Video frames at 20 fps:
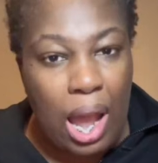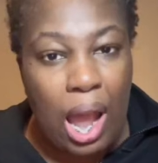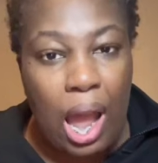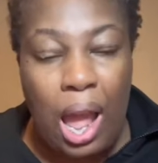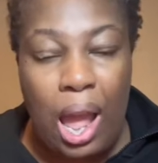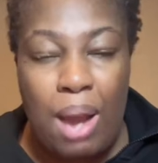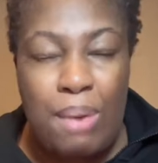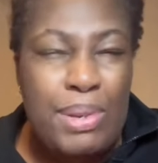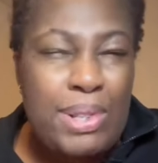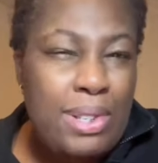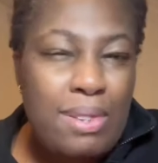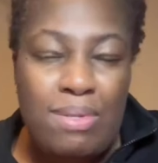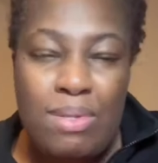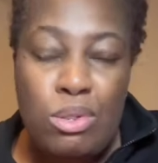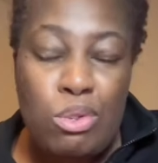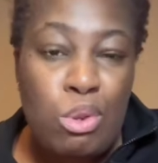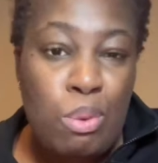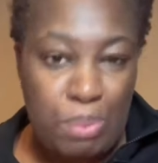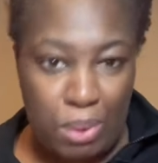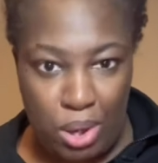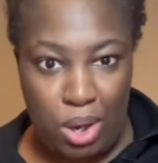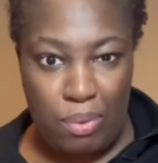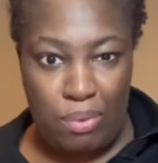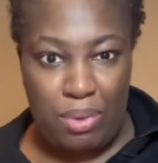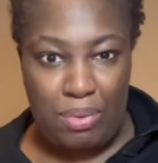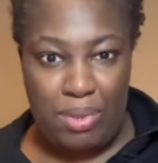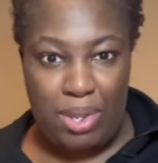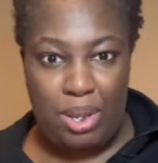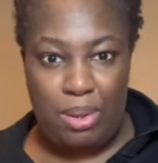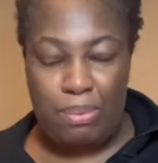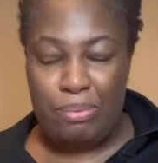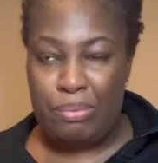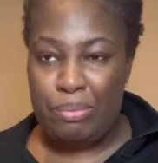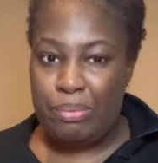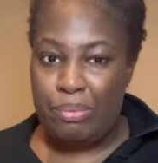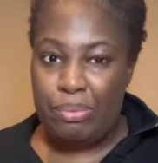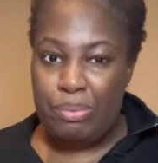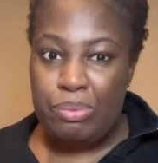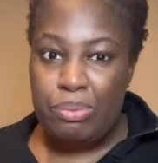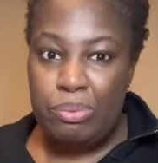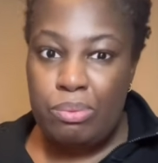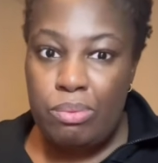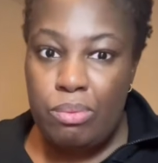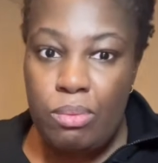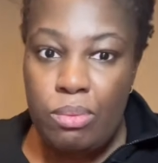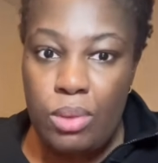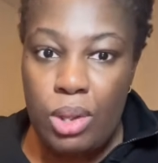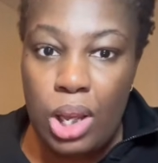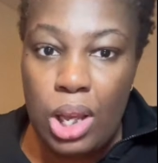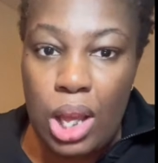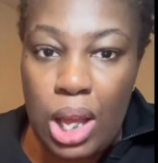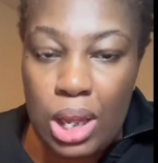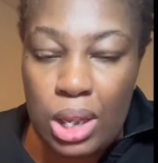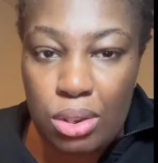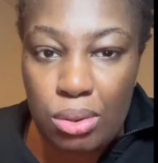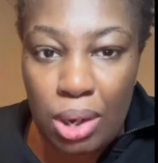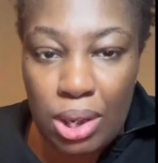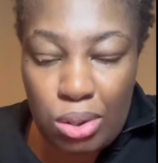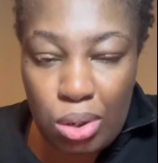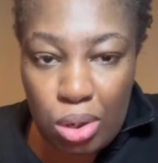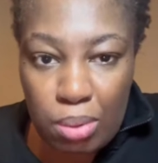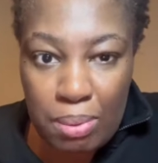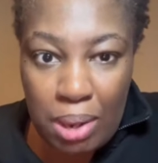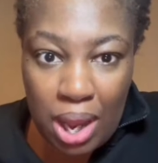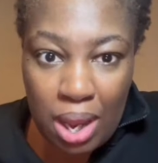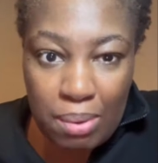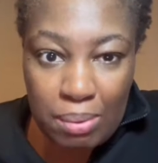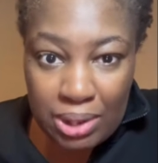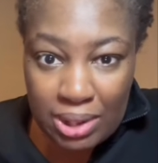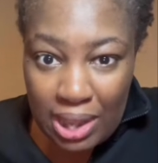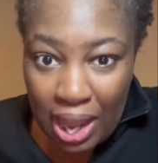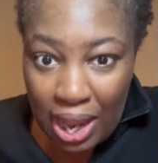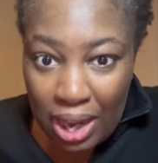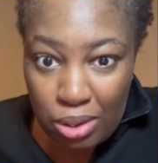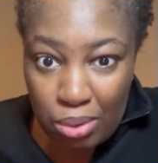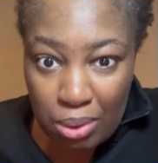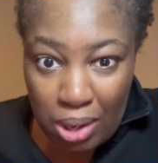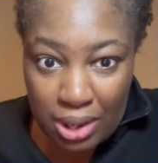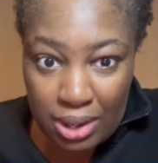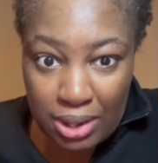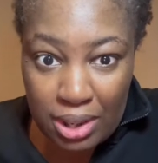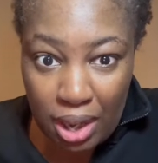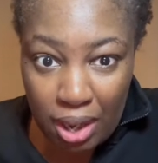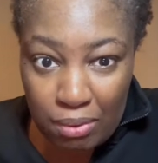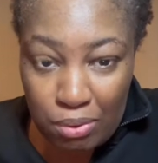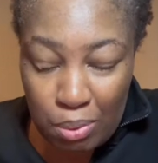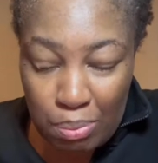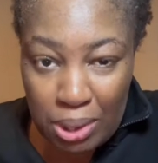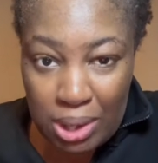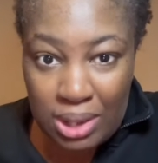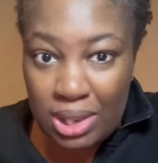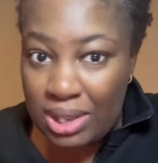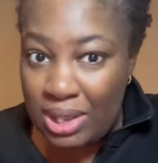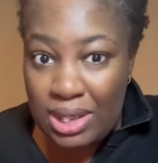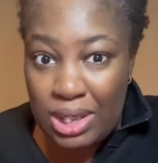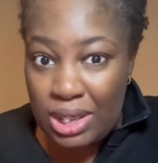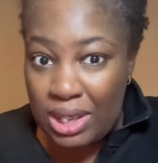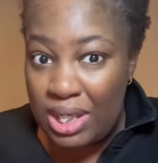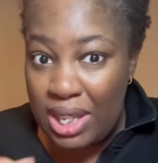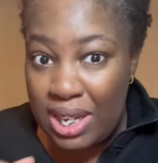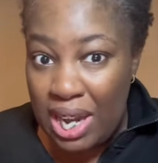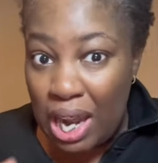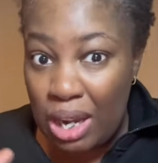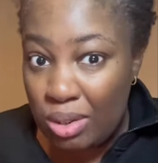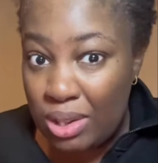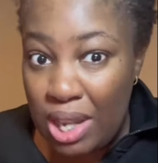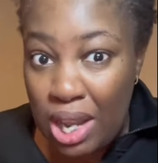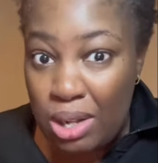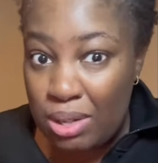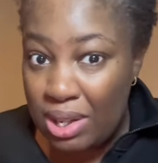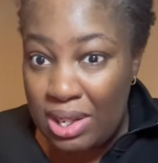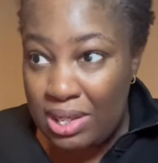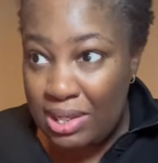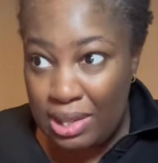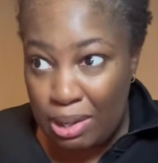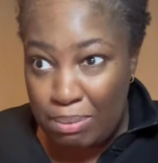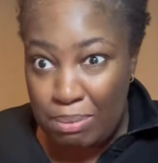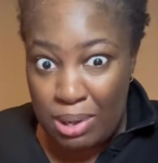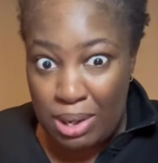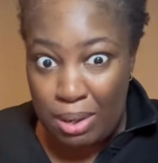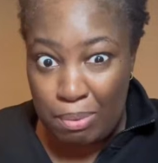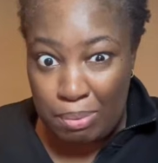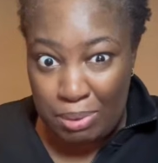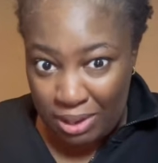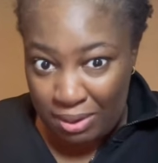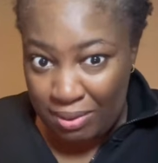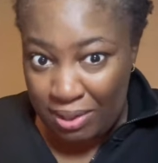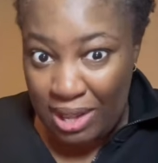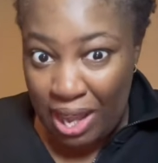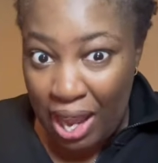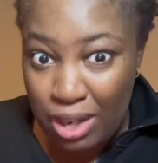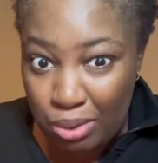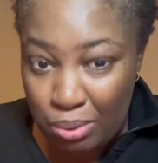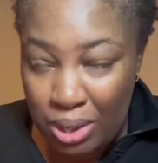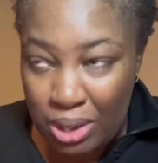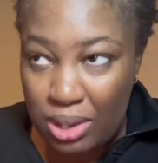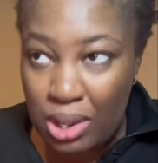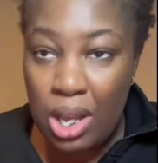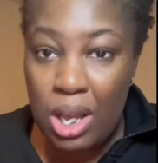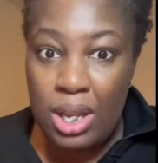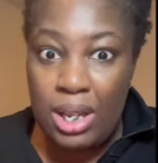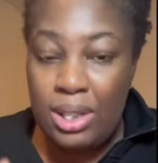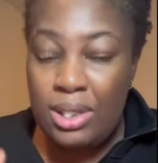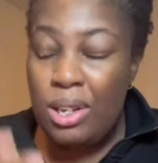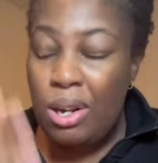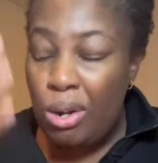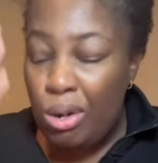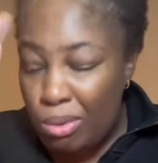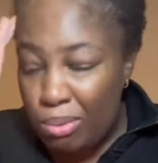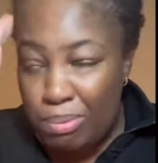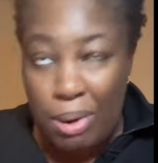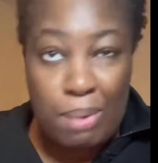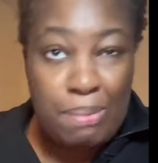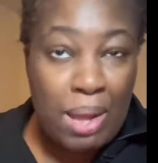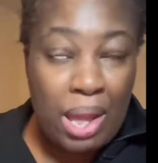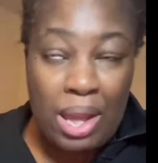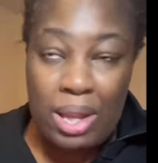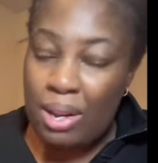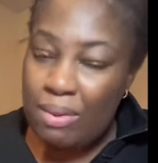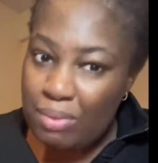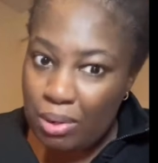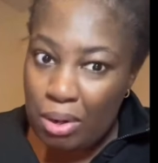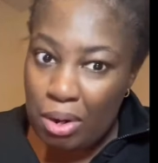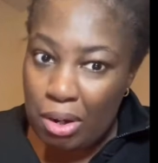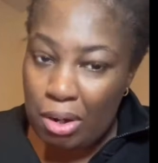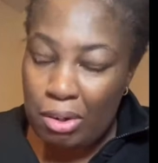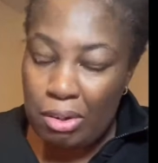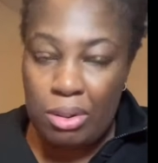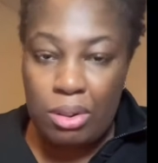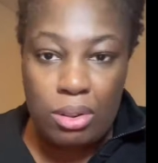I wasn't even tripping off of it. So I told him, hey, what's the address of the place? Because he just said downtown. He didn't tell me a specific address. He said, oh, my bad, I forgot.